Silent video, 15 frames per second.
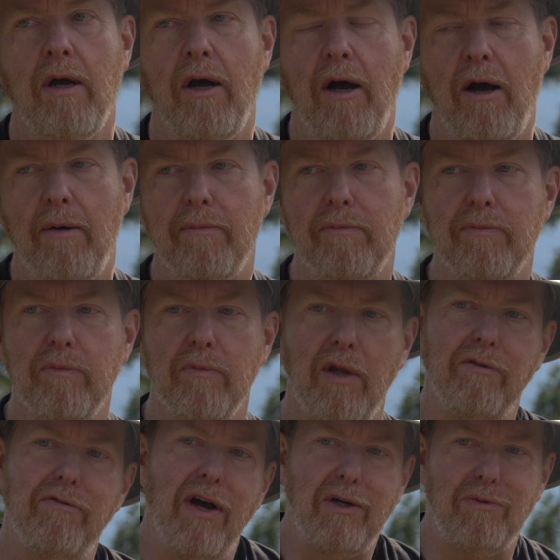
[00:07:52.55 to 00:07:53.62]
In
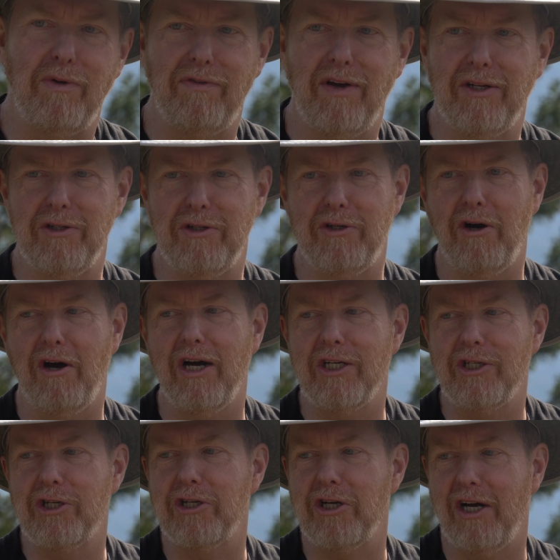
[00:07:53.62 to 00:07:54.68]
fact, we've had to
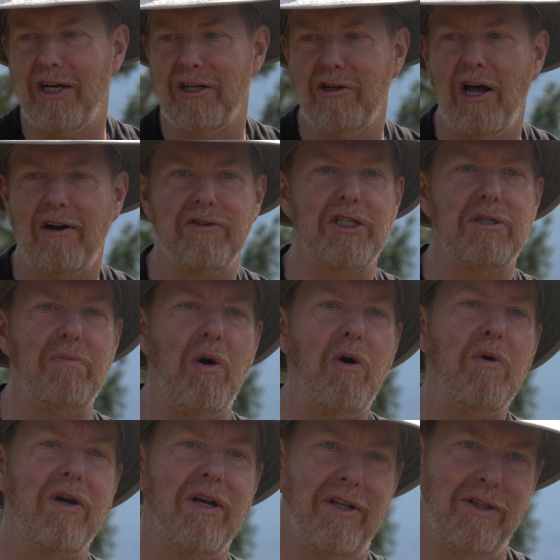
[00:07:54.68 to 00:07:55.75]
dodge a lot of
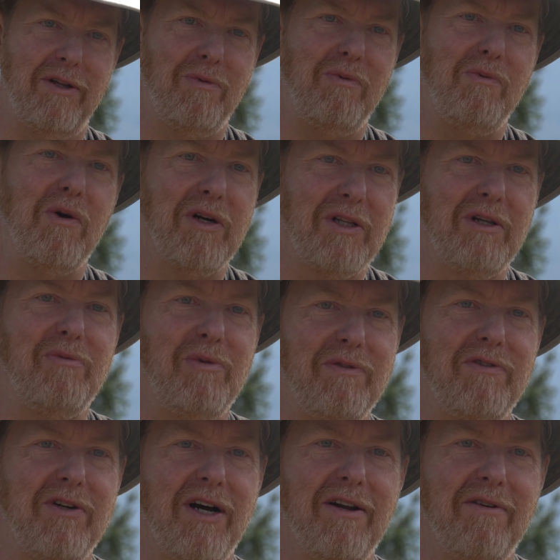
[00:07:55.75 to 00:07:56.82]
smoke in the work that
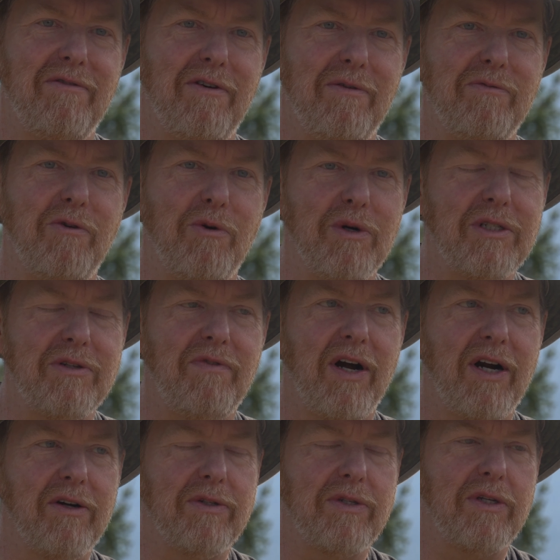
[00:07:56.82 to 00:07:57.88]
we've done from forest
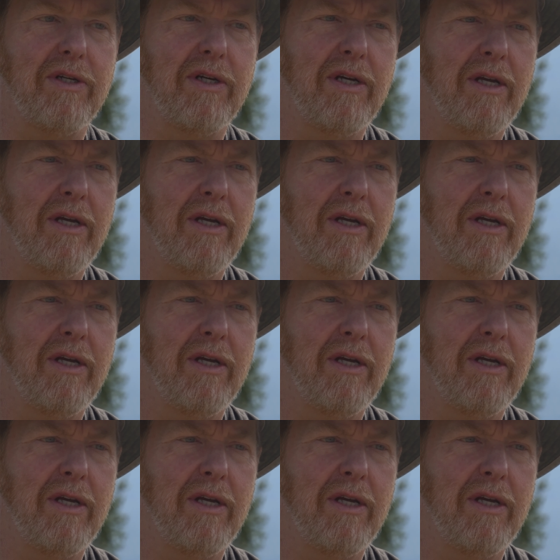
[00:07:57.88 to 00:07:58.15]
fires.